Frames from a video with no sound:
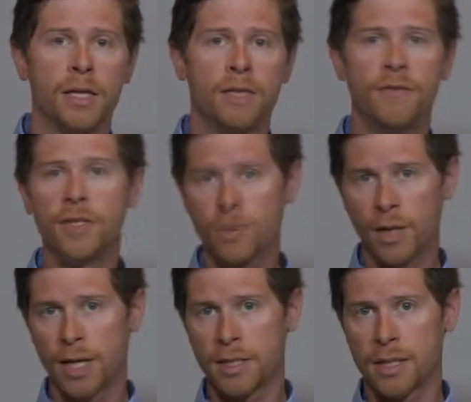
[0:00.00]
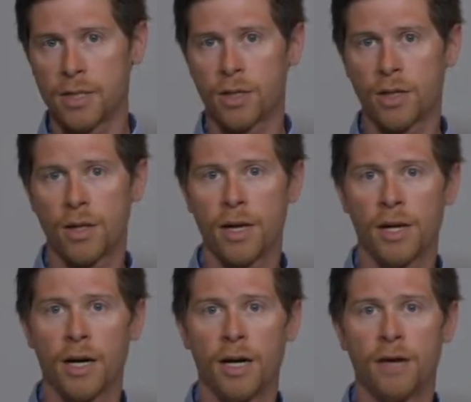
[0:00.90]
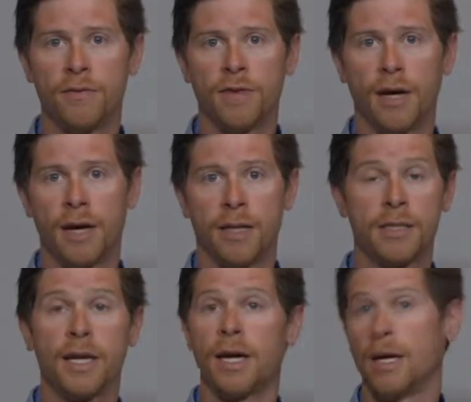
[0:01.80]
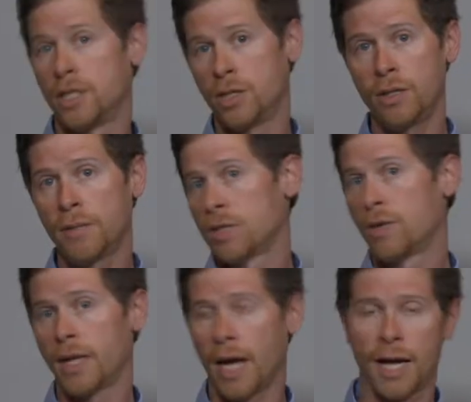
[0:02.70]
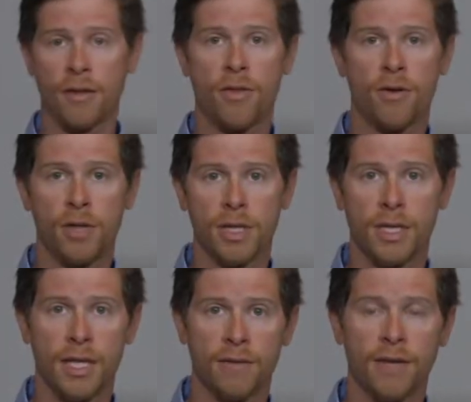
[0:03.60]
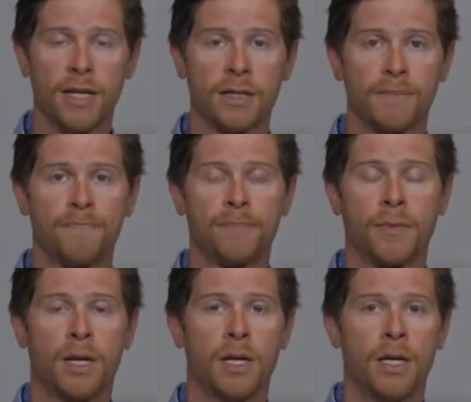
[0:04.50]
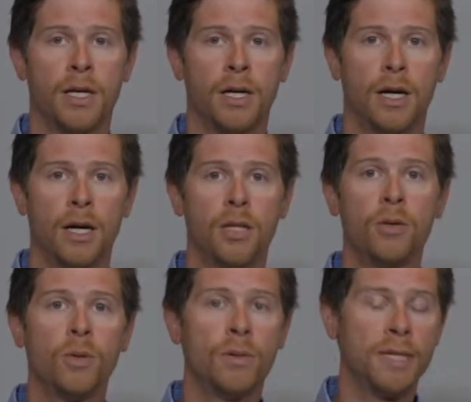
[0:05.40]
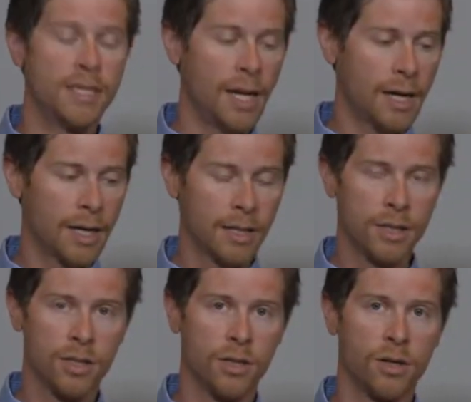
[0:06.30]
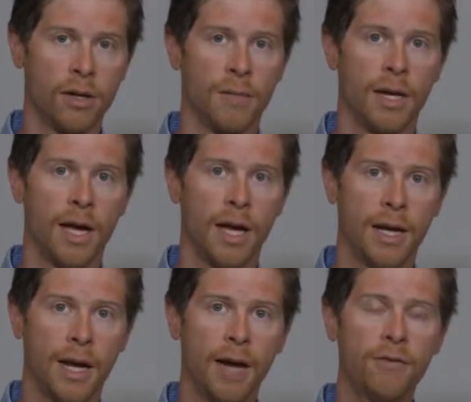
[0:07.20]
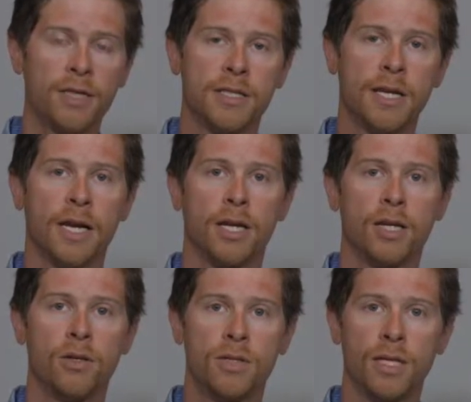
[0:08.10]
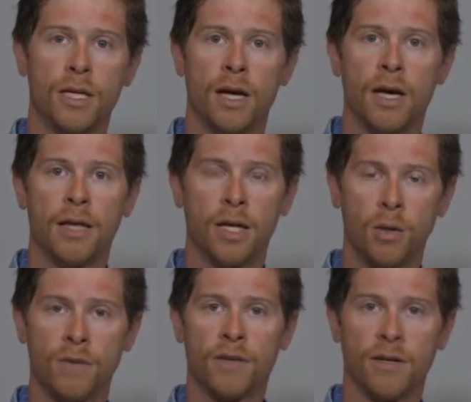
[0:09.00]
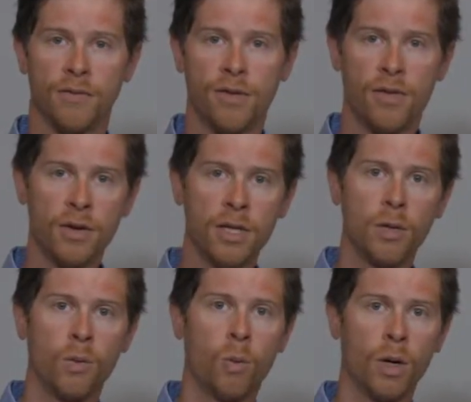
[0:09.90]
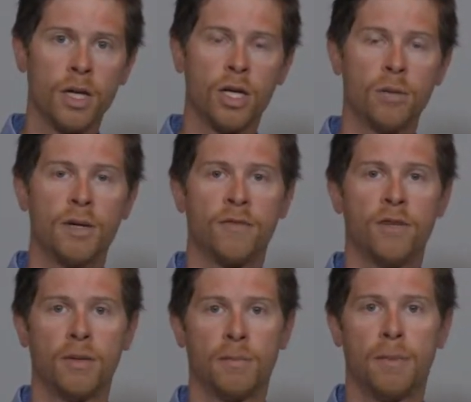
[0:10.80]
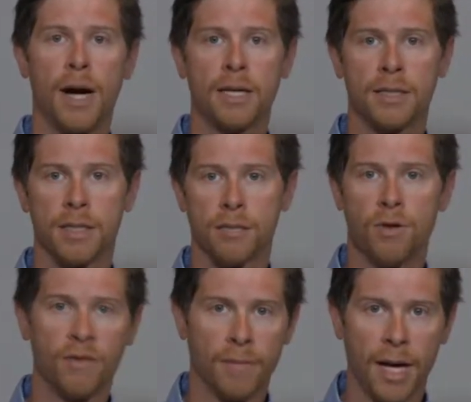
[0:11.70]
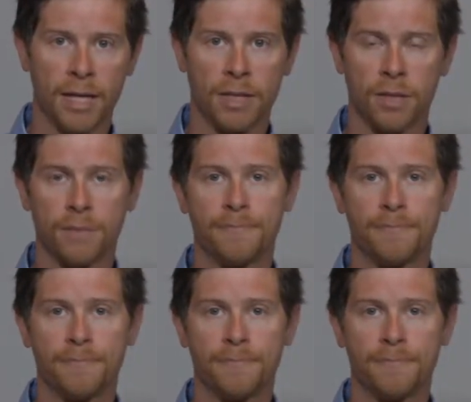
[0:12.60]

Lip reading: To visualize this, you could think of, say, a stream that's running at 30 CFS. You would be standing next to the stream, and every second you'd see the equivalent of 31 cubic foot boxes moving past you.